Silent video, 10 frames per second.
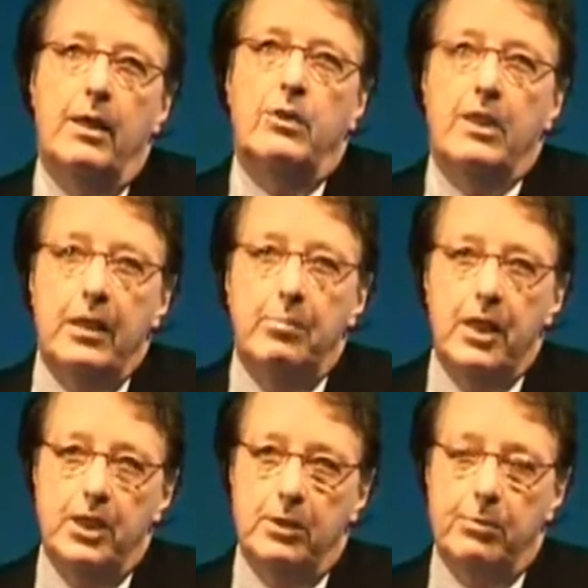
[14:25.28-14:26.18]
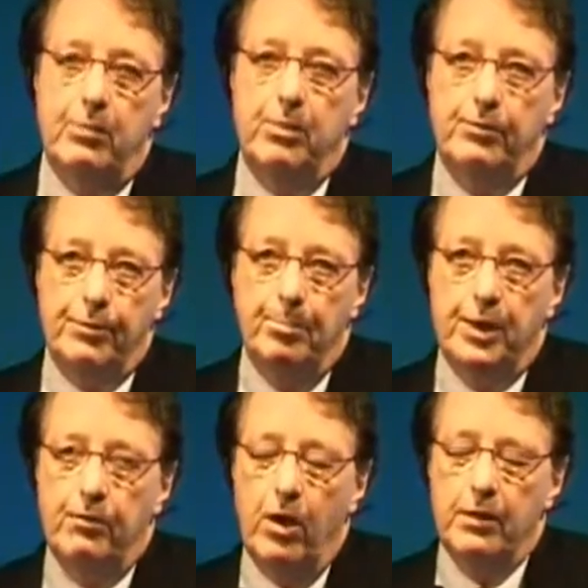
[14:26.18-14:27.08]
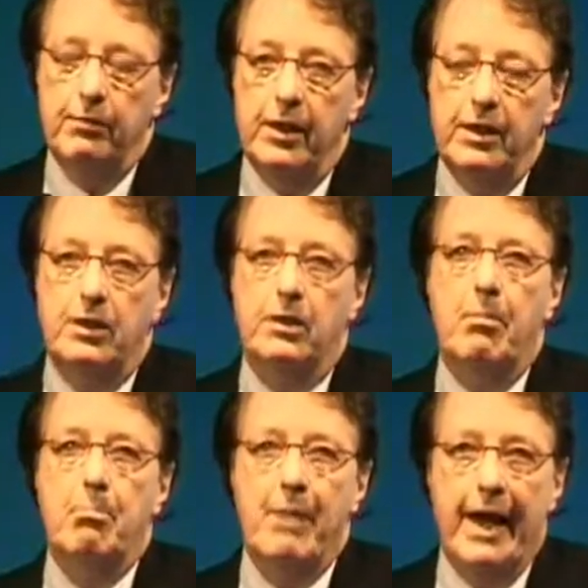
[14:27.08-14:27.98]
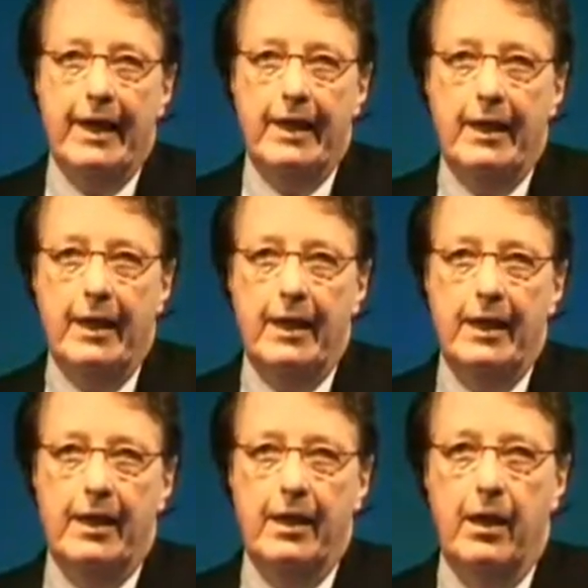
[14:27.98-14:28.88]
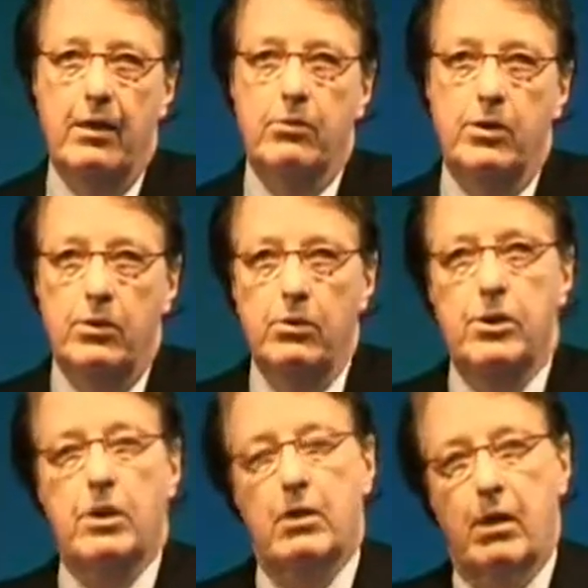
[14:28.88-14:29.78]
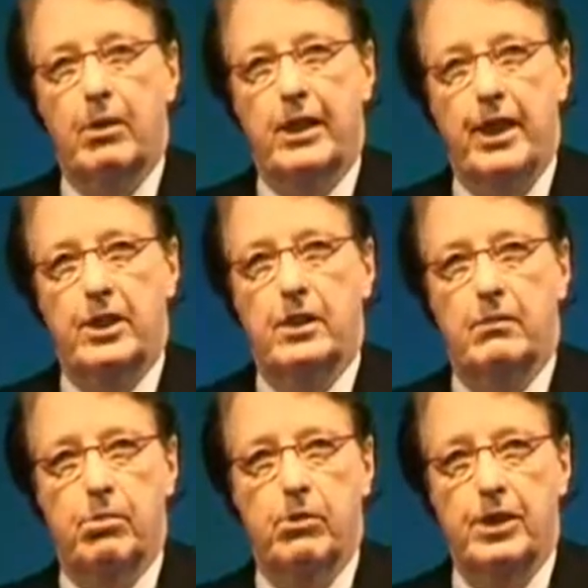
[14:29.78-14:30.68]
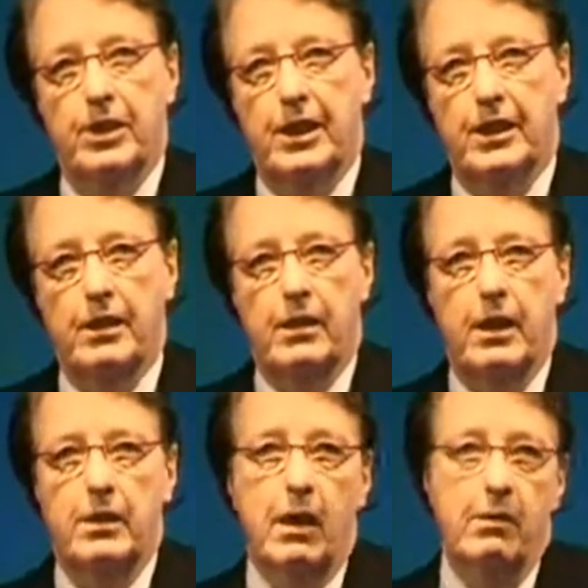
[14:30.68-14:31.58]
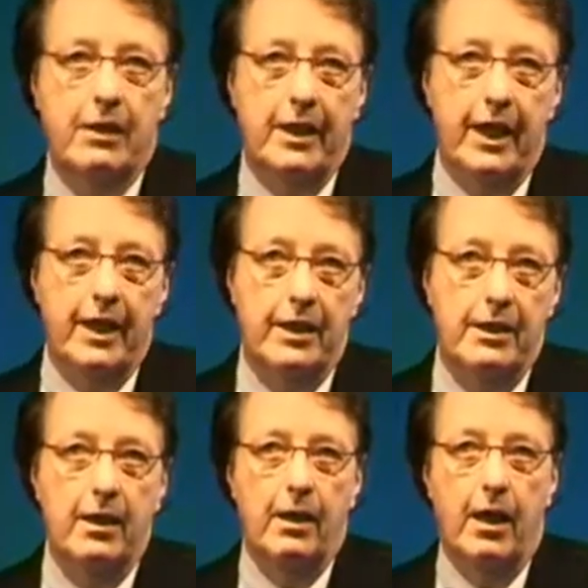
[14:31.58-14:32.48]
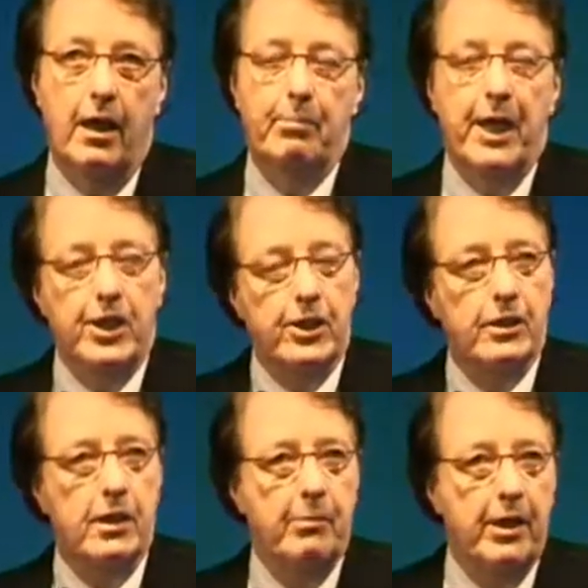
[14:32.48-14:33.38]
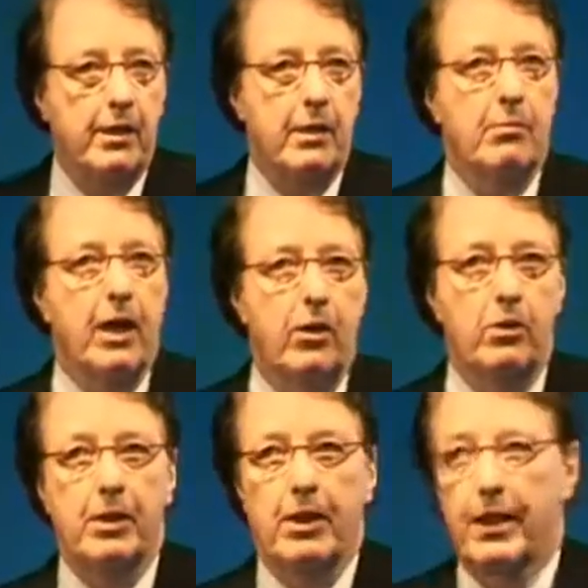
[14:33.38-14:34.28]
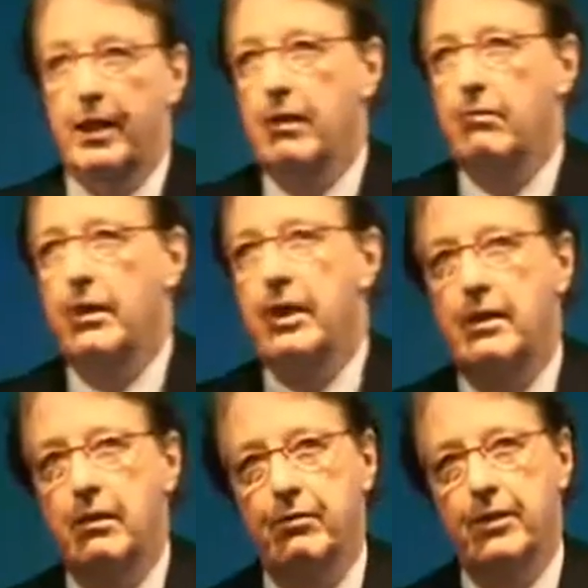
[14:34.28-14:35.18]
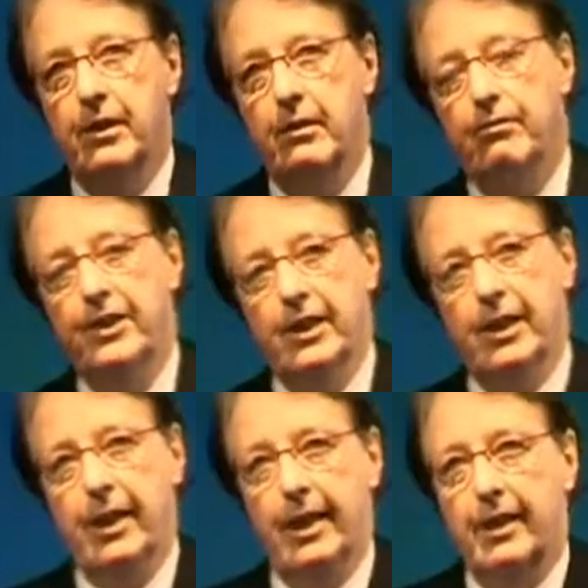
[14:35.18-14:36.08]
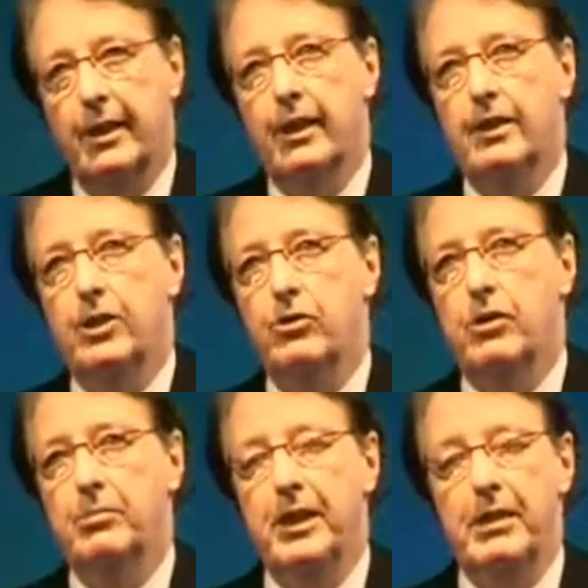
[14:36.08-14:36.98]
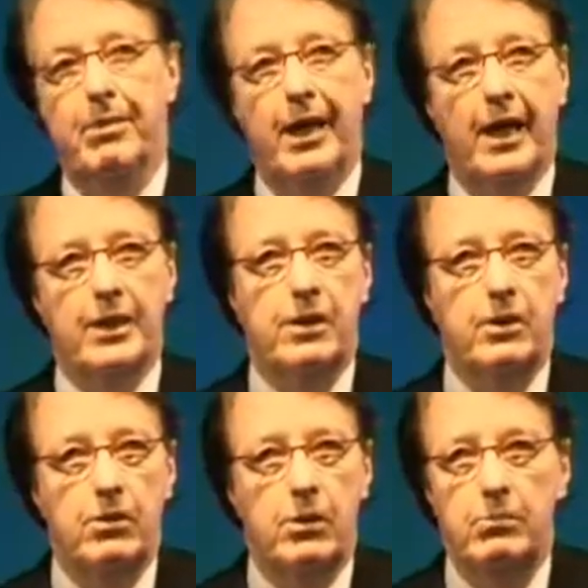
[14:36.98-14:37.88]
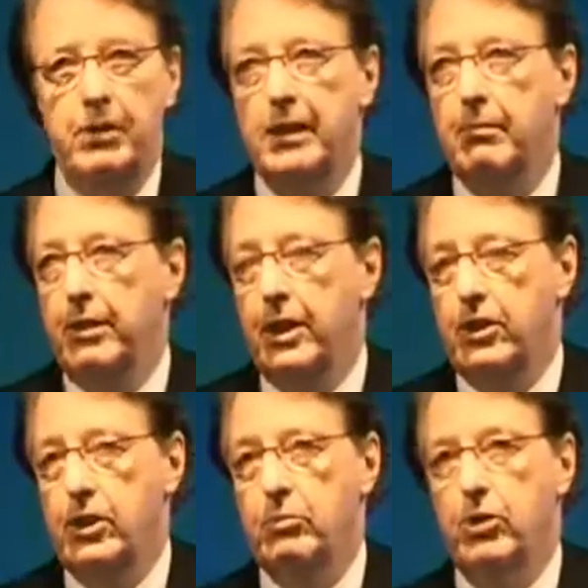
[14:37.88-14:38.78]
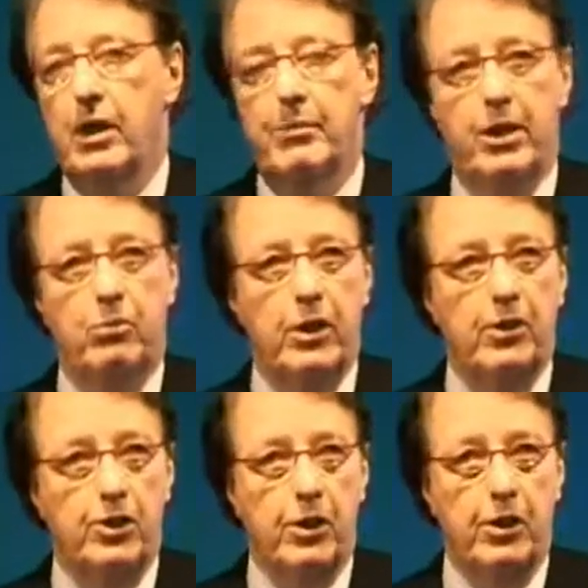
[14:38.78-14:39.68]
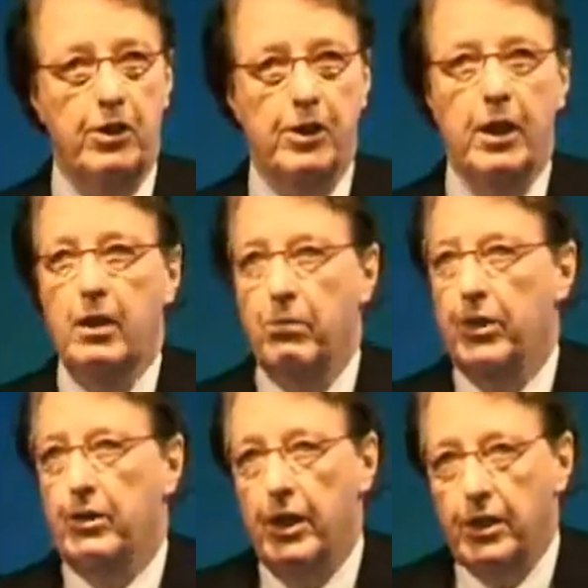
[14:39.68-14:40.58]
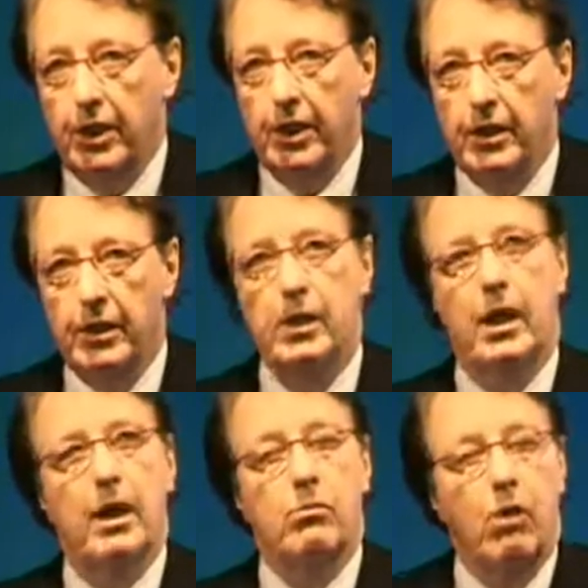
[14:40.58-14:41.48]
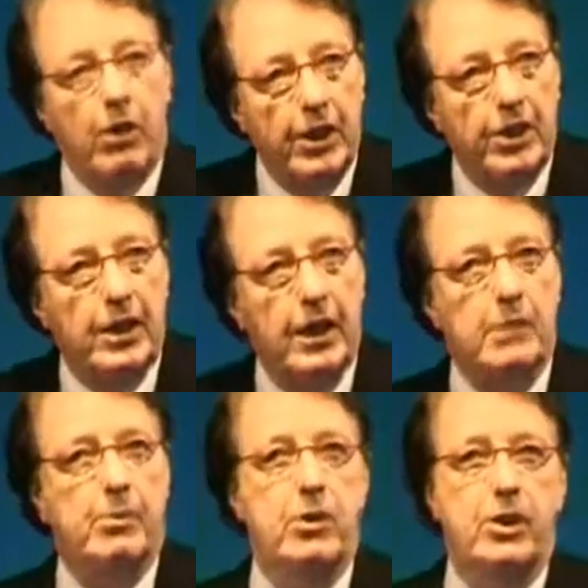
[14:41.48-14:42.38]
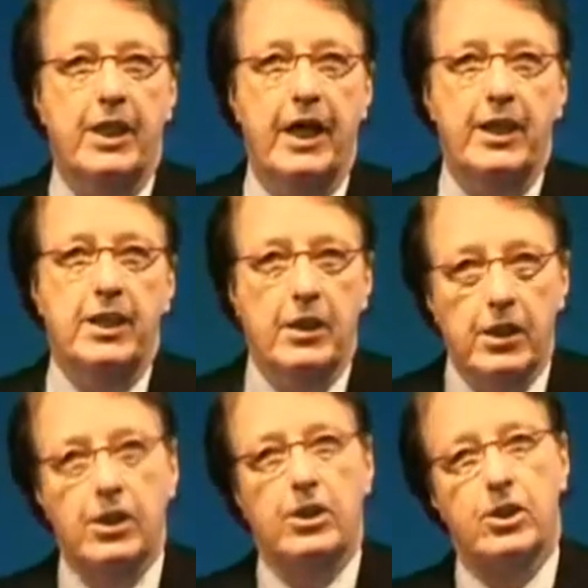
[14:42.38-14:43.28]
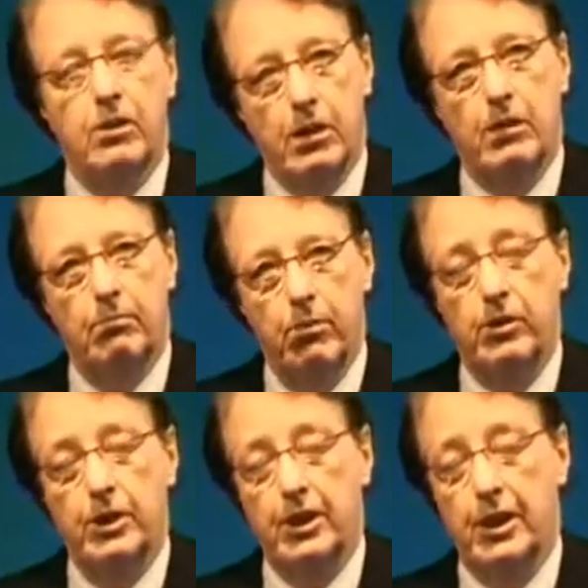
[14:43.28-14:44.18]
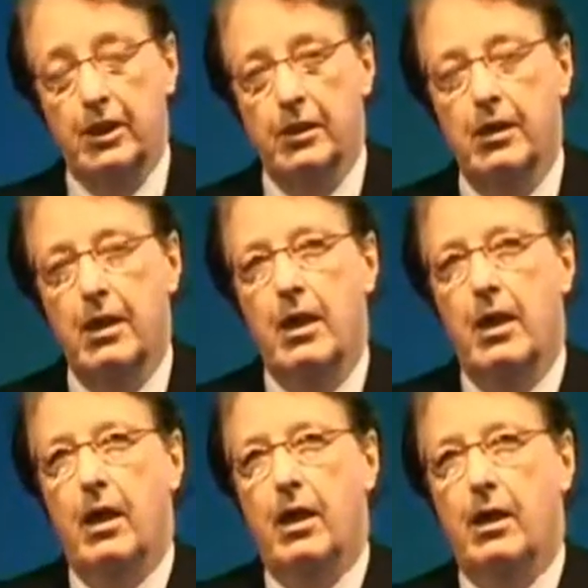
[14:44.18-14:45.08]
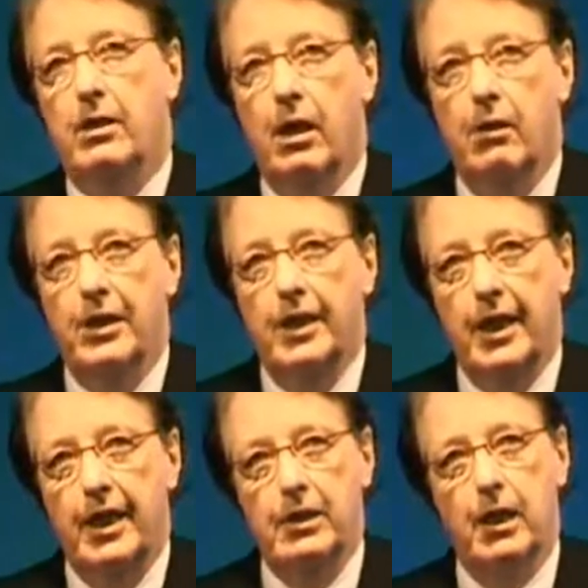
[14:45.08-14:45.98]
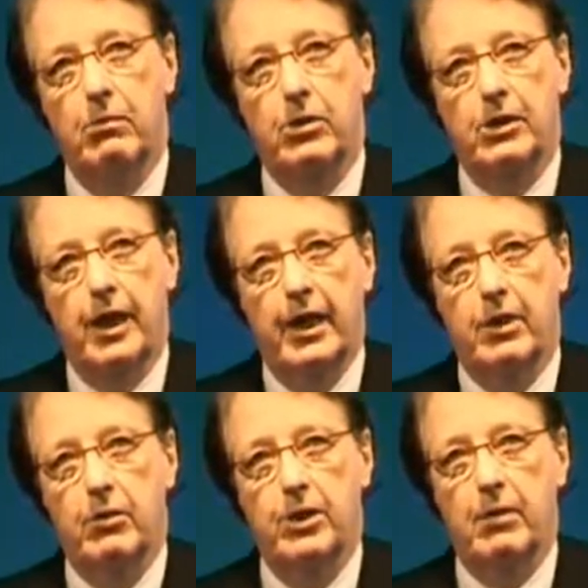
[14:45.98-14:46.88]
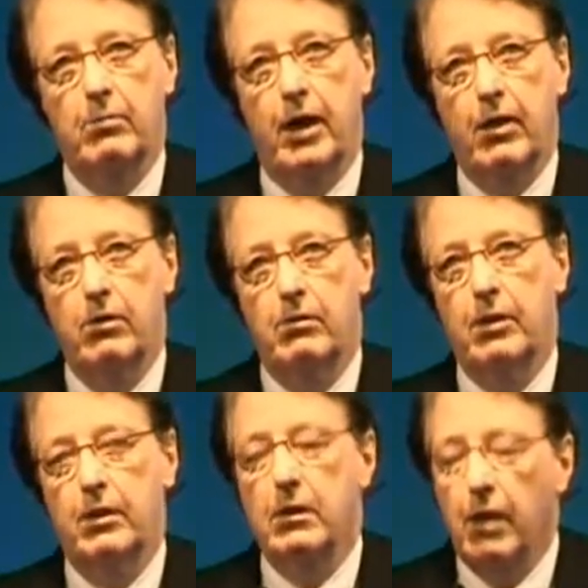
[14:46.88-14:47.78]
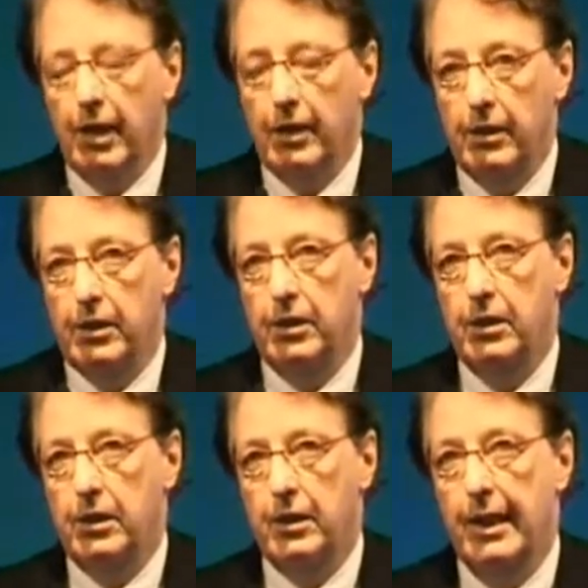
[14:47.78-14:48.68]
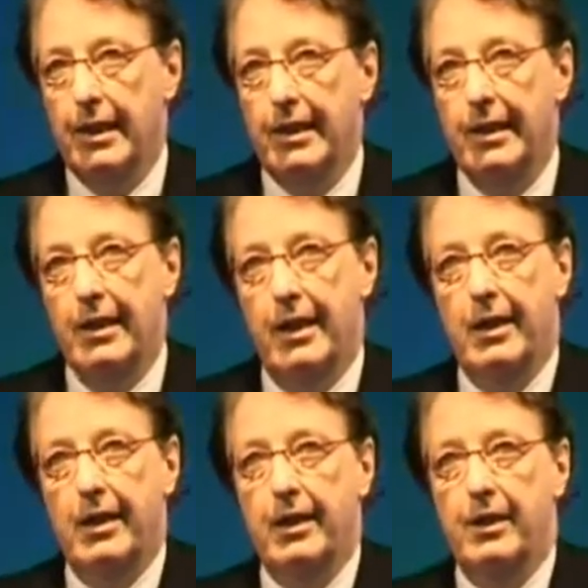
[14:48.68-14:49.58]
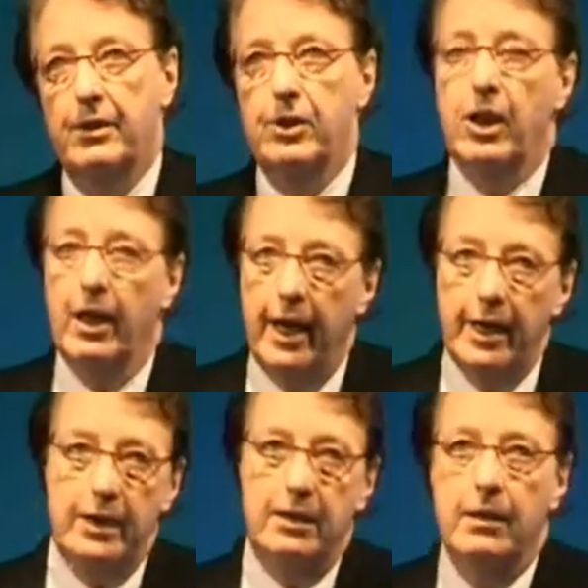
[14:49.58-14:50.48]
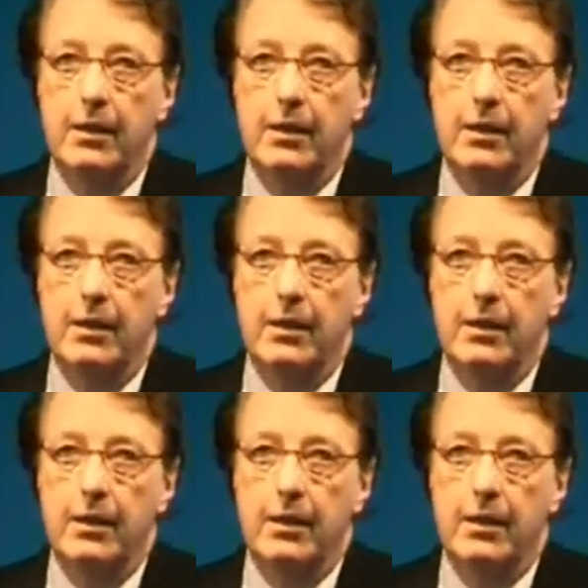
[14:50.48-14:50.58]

treating patients with bisphosphonates dramatically reduced the complications of bone disease. And nowadays, patients coming into the myeloma clinic are very different physically than they used to be in the past. It used to be that patients would come in wheelchairs with crutches and walking sticks because they had such destructive bone disease. Nowadays, we're diagnosing myeloma earlier, such that there's less